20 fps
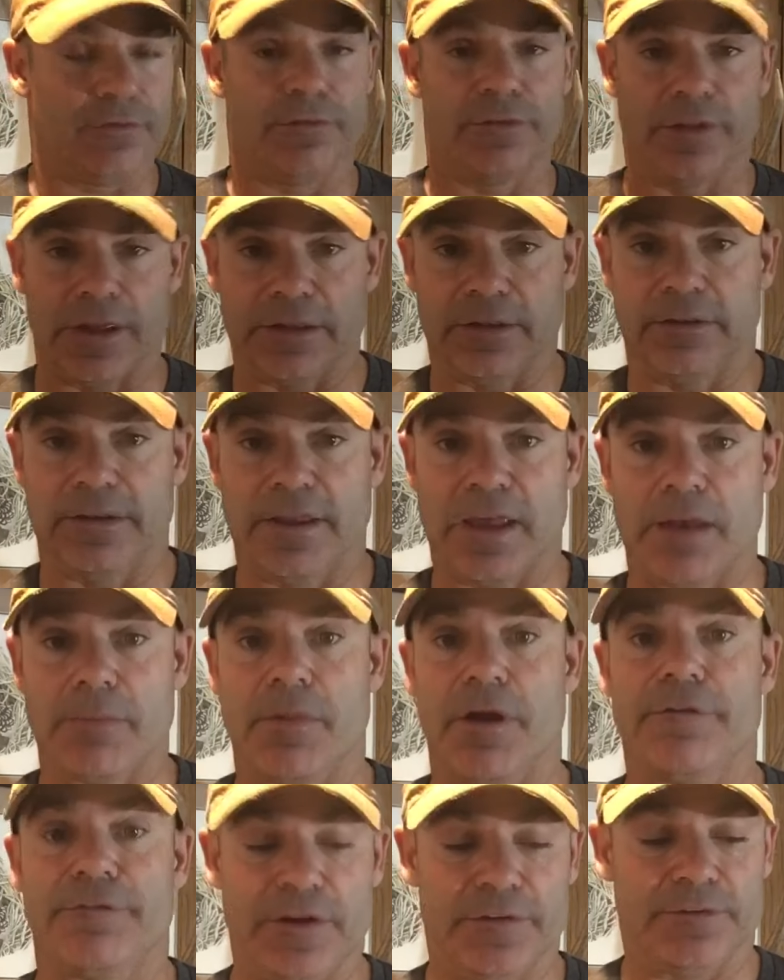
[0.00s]
the 10
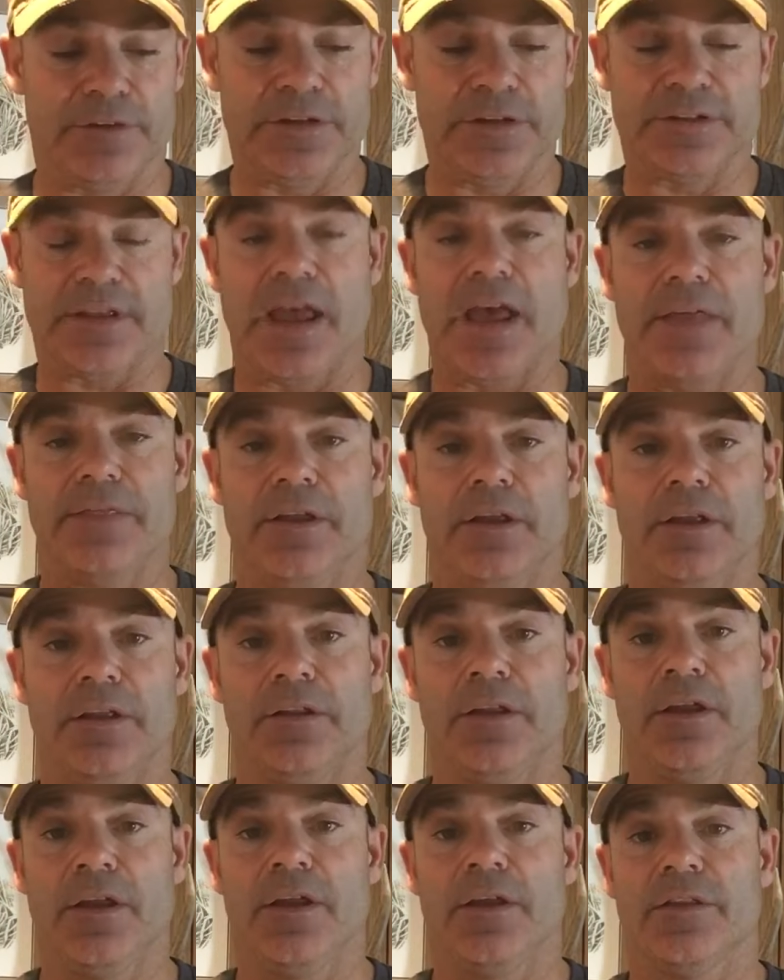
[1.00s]
by 50s, and
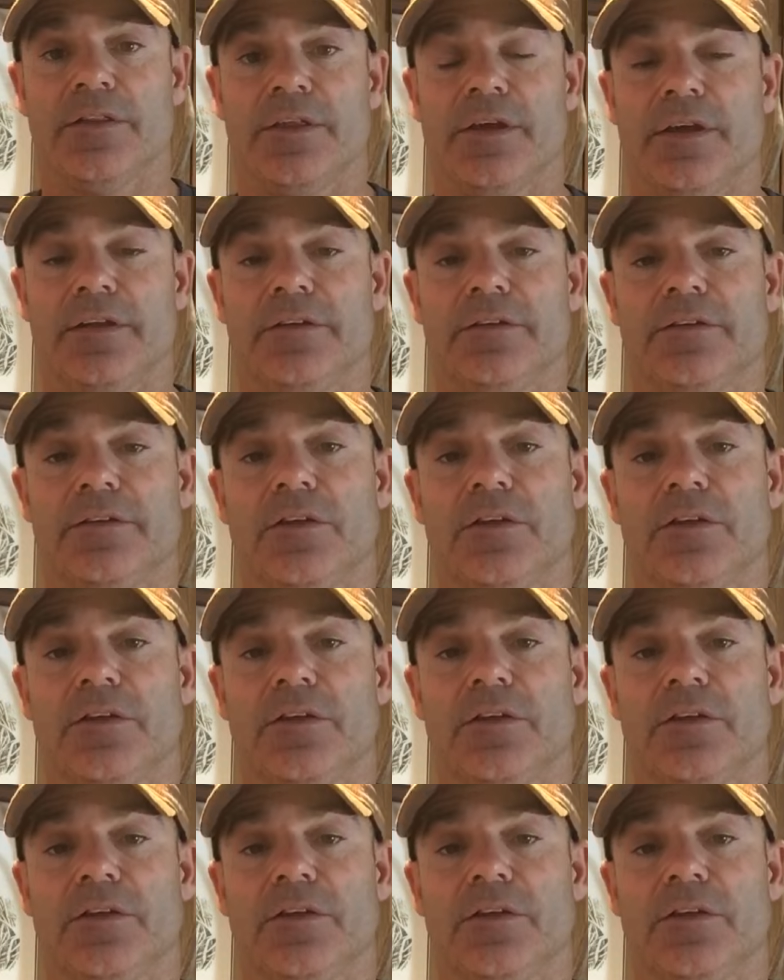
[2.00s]
the